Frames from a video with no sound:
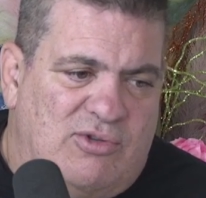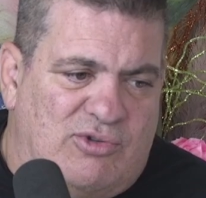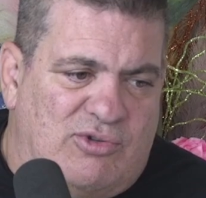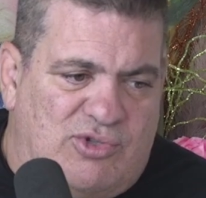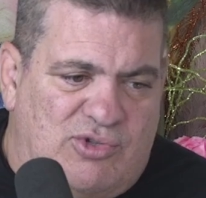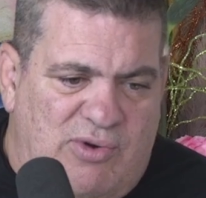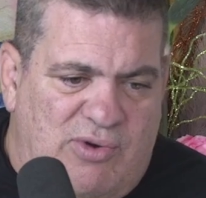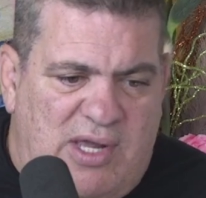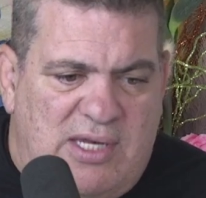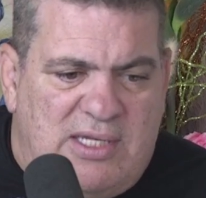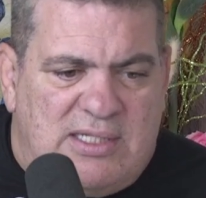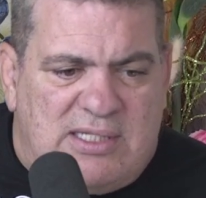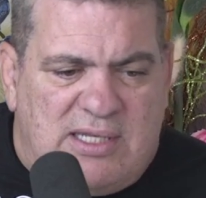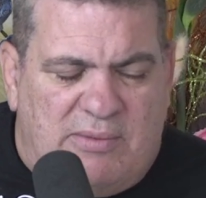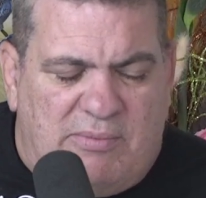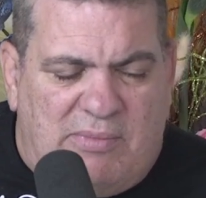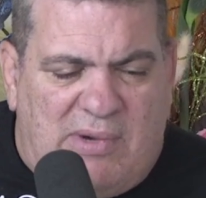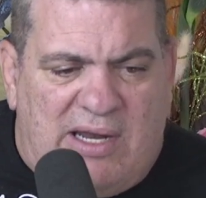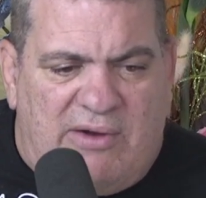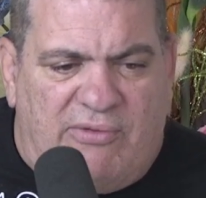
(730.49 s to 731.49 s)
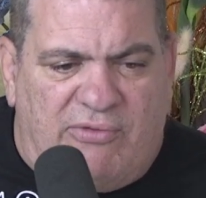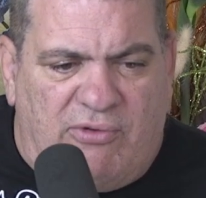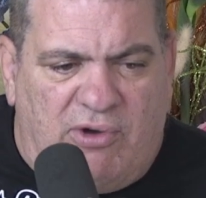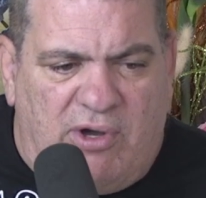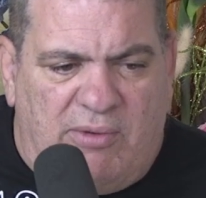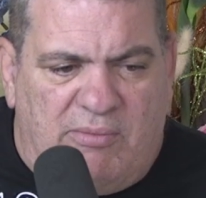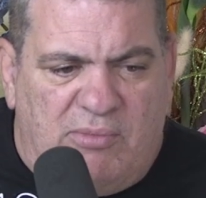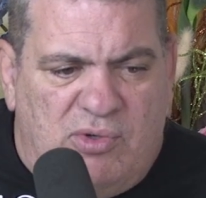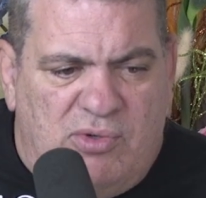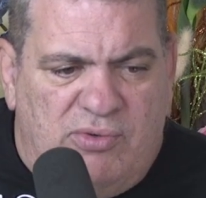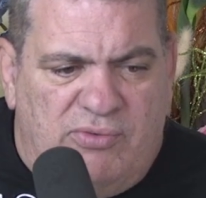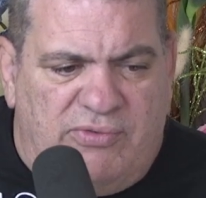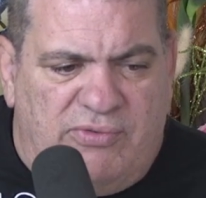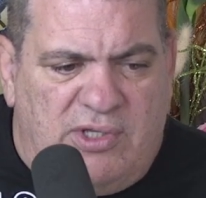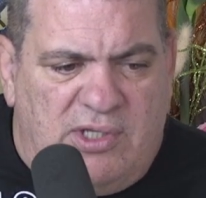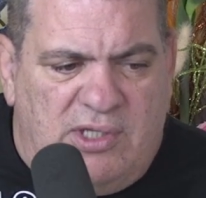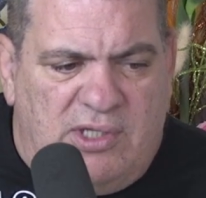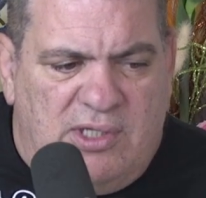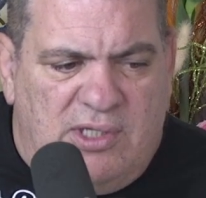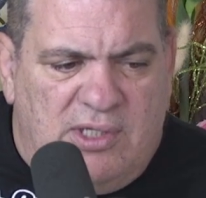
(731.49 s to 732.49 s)
To train somebody for a
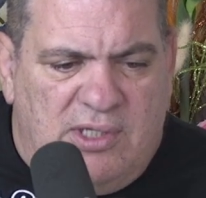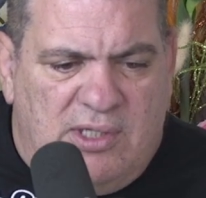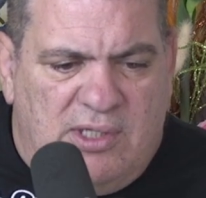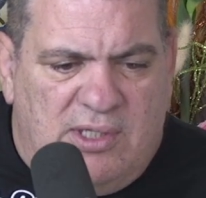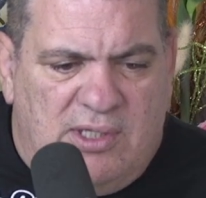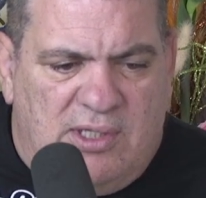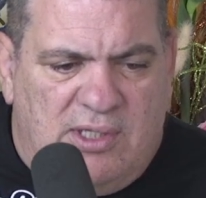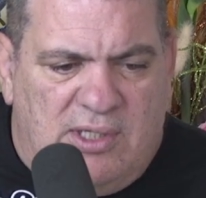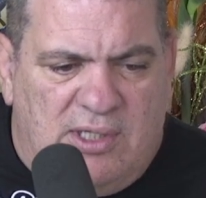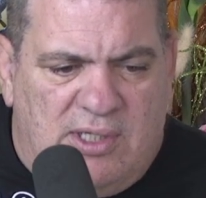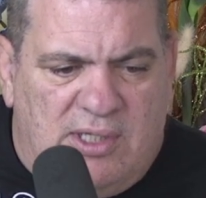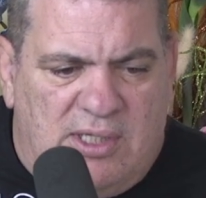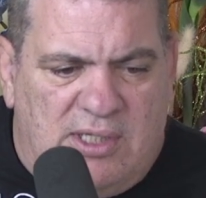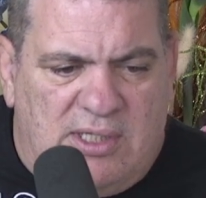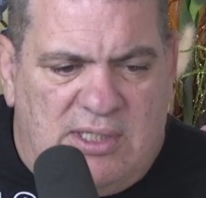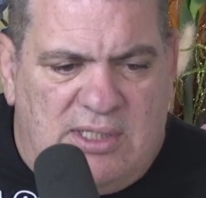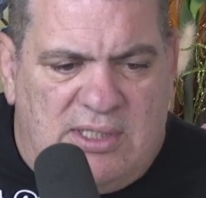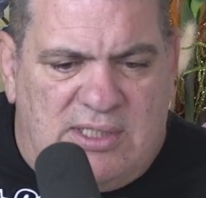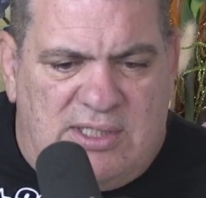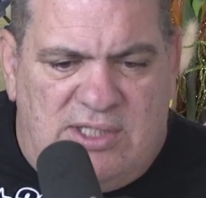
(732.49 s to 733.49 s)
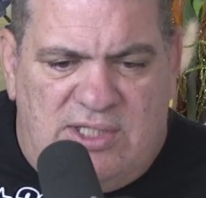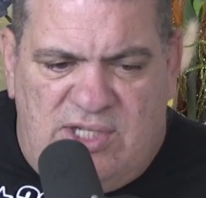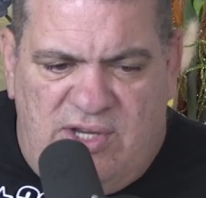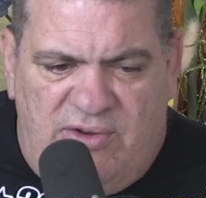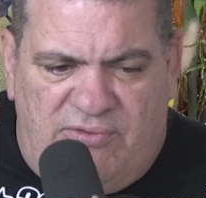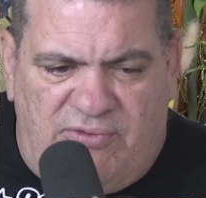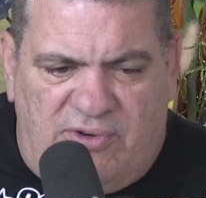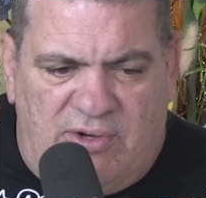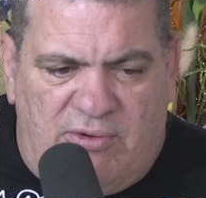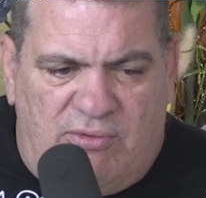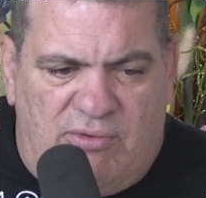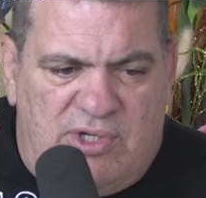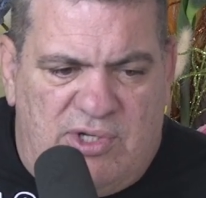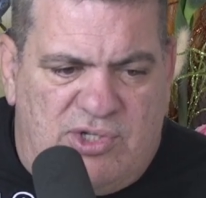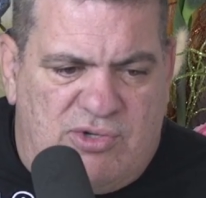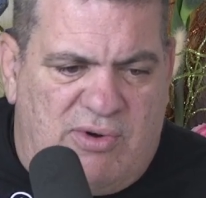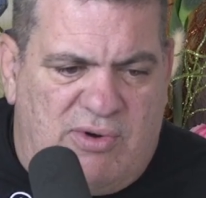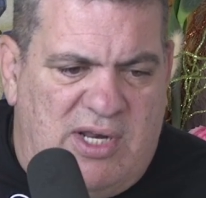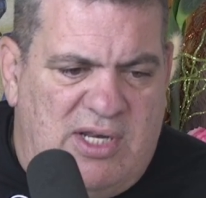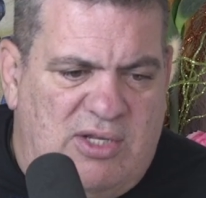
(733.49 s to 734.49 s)
movie is different.
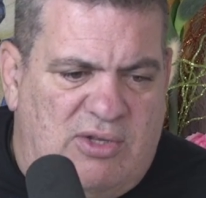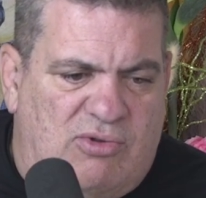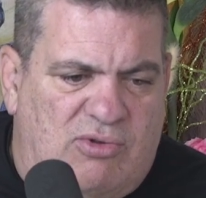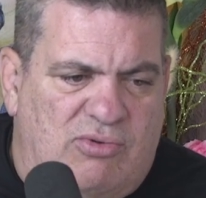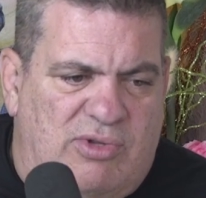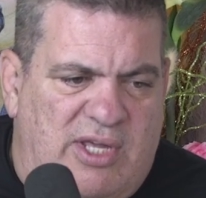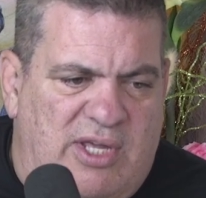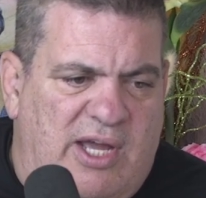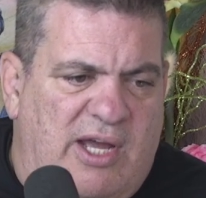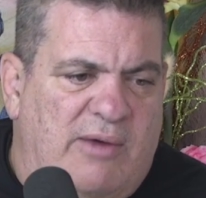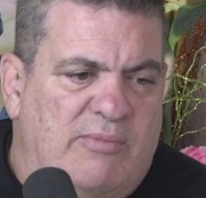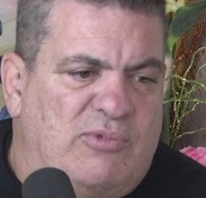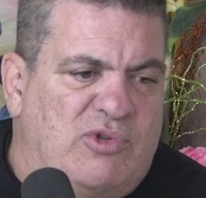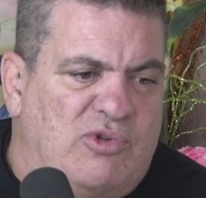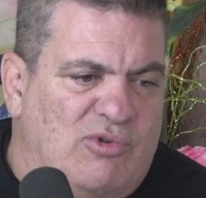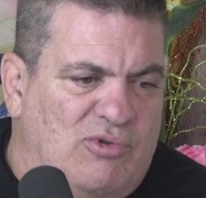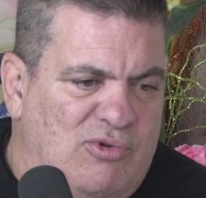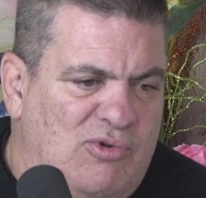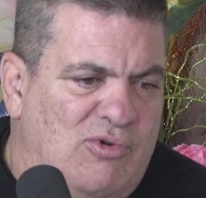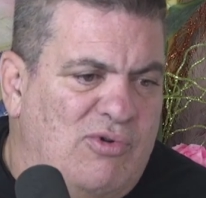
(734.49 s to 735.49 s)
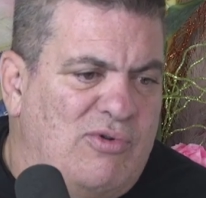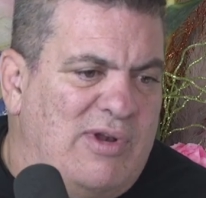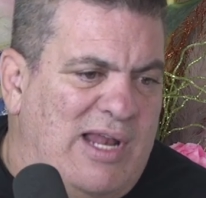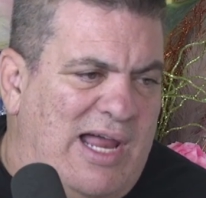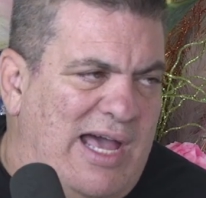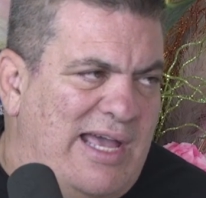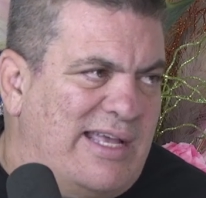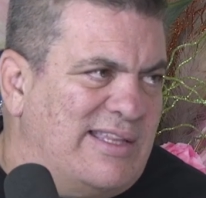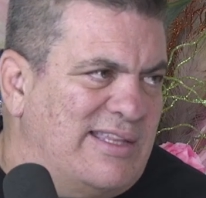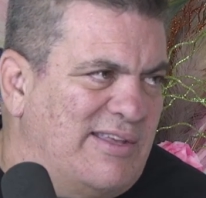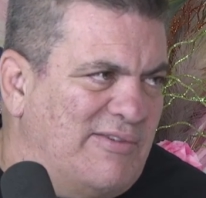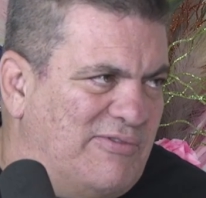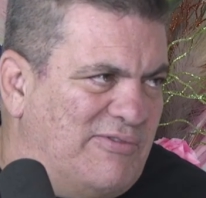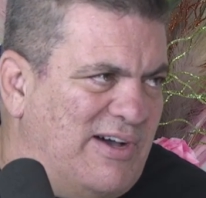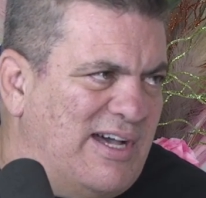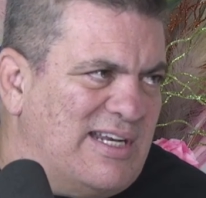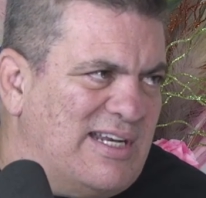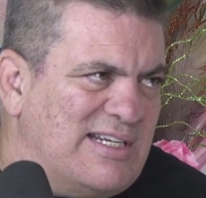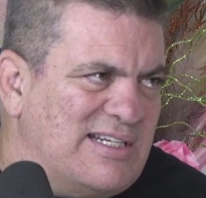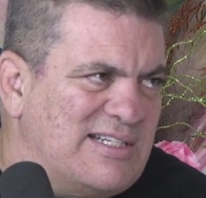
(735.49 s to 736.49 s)
We train to them to look like the
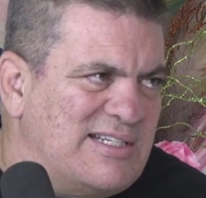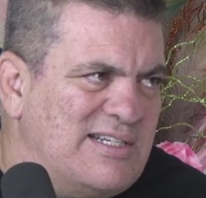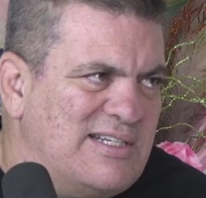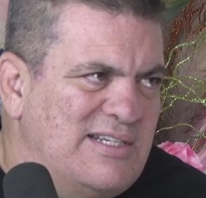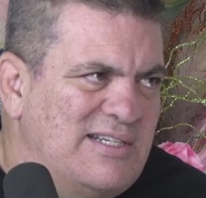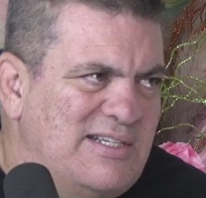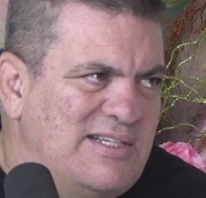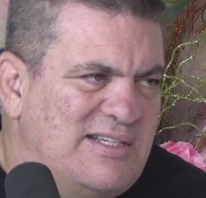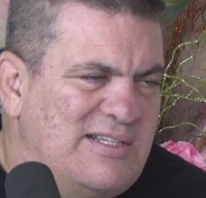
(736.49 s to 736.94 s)
fighters.